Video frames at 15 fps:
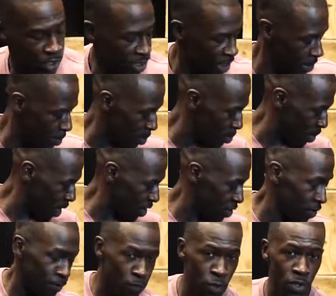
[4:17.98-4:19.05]
set up the bench
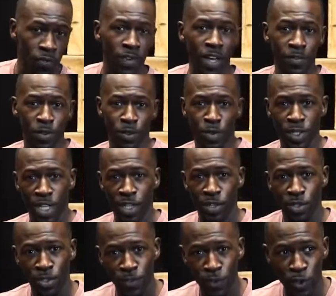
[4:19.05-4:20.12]
45-degree
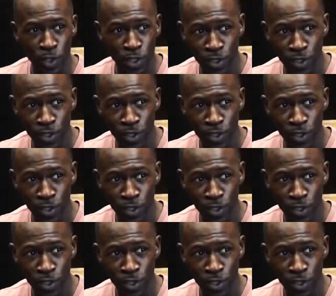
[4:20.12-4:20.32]
angles. First